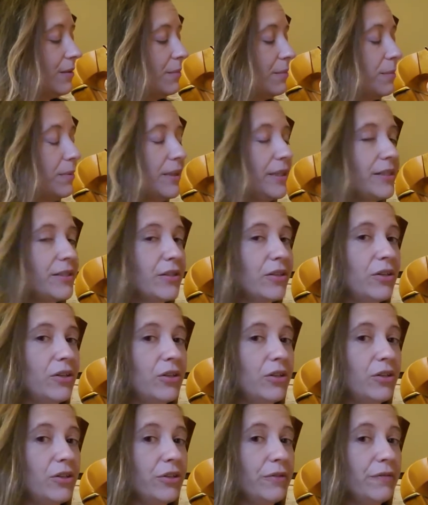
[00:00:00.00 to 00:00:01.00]
Place
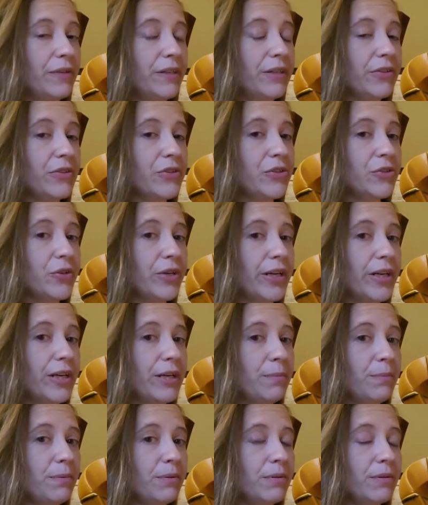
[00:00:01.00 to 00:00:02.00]
all your fingers straight
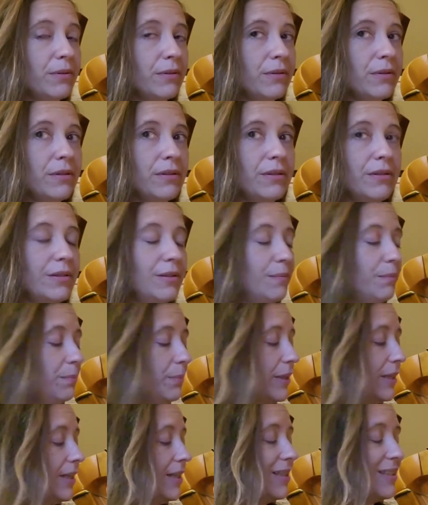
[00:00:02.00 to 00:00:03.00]
up.
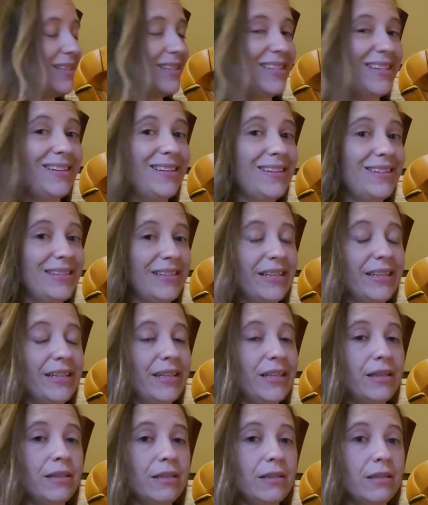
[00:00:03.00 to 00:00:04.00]
B, C,
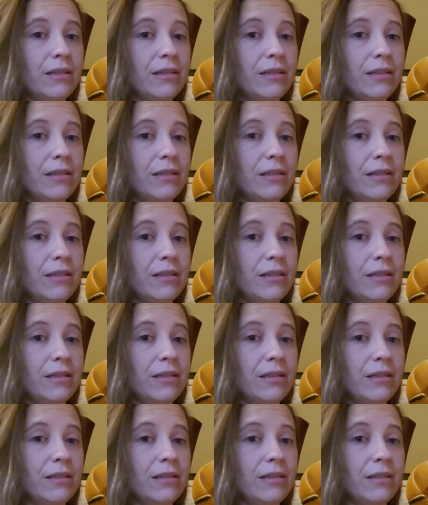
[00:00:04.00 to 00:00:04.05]
D.